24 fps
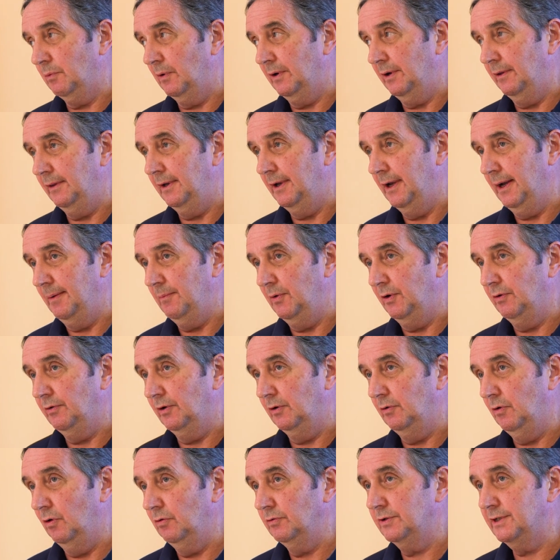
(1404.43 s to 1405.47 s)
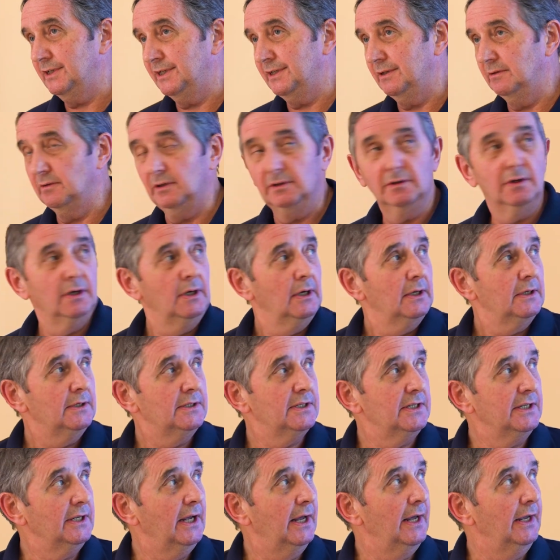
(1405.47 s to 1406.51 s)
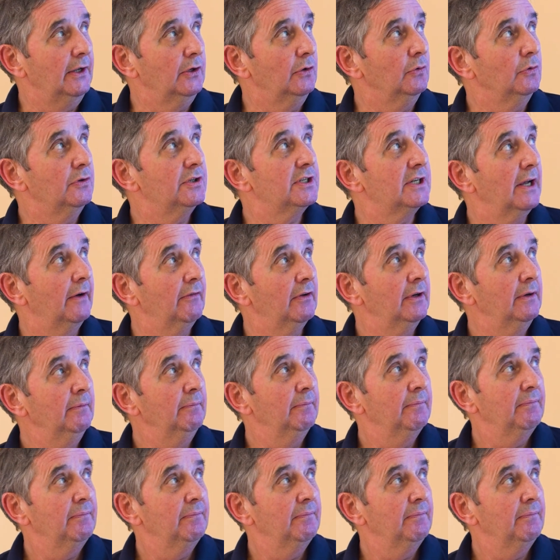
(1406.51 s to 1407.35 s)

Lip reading: one of the diamond drill holes, CAU-7,